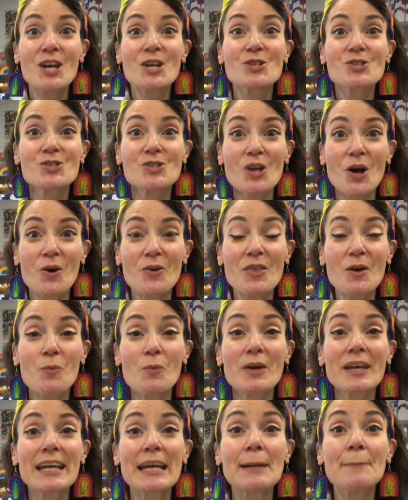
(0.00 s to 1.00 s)
so that
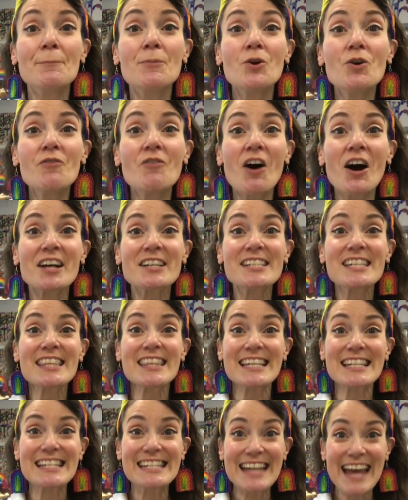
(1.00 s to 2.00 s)
we can move on to
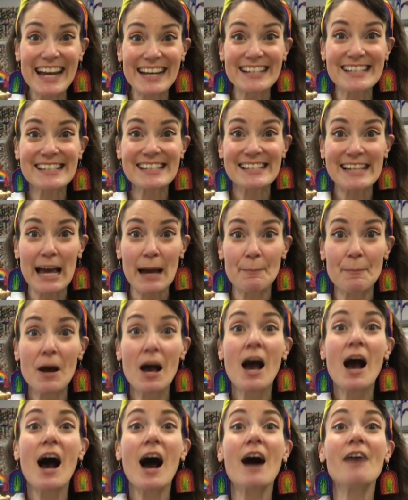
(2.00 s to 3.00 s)
the next step
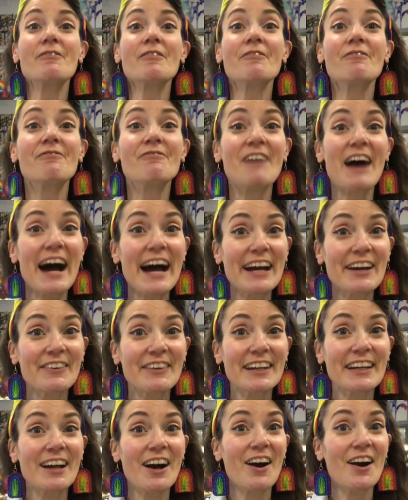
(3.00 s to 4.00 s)
of
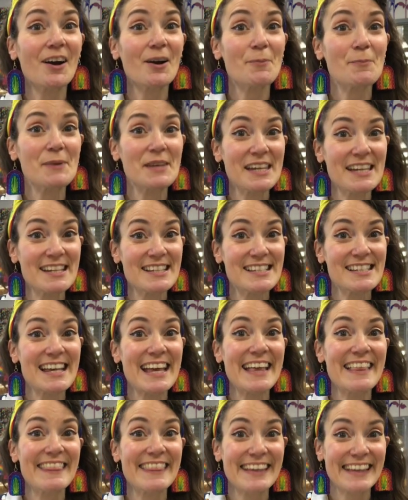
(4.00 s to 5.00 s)
firing our piece
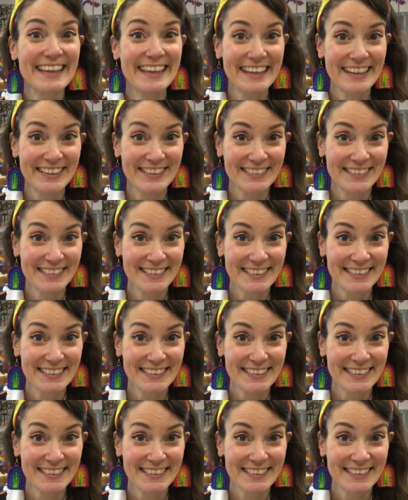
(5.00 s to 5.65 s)
in the kiln.